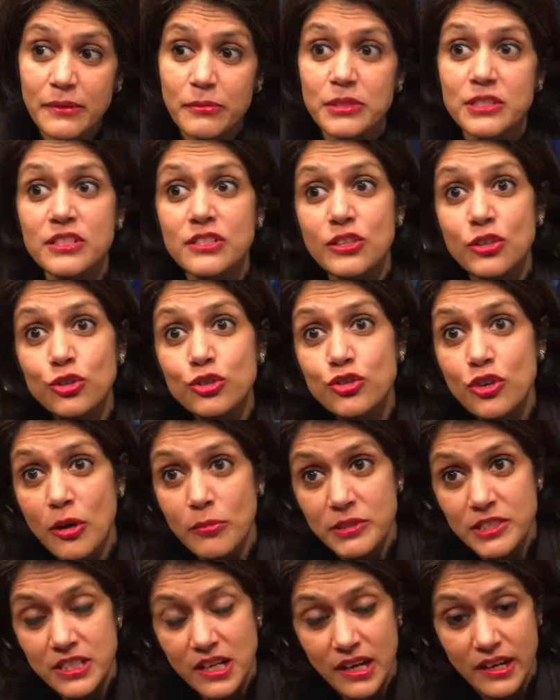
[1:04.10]
I was so
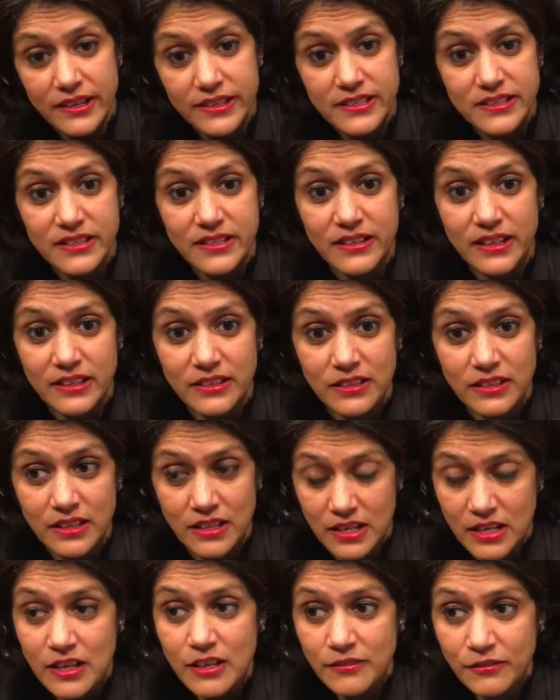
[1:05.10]
traumatized that
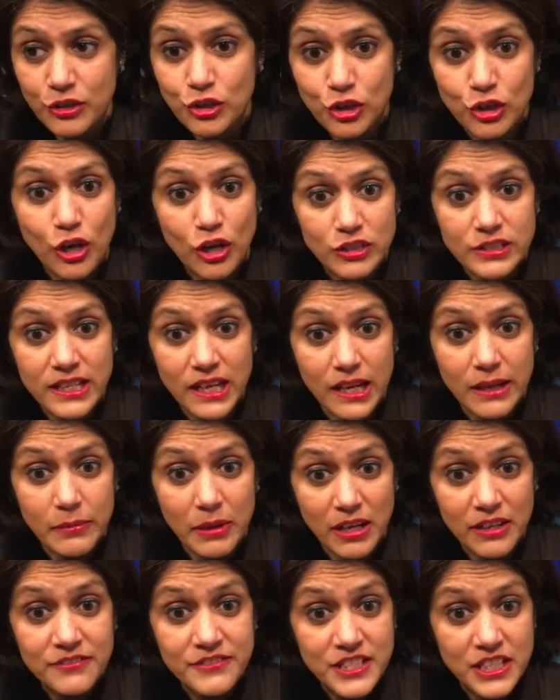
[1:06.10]
for a long time
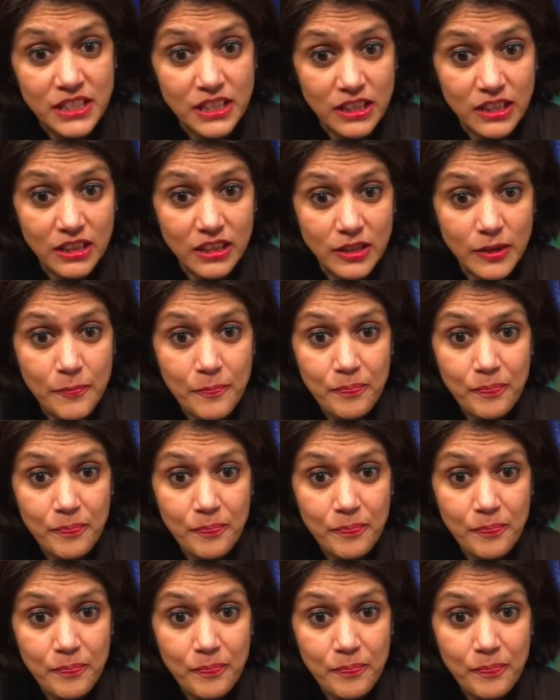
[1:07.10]
after,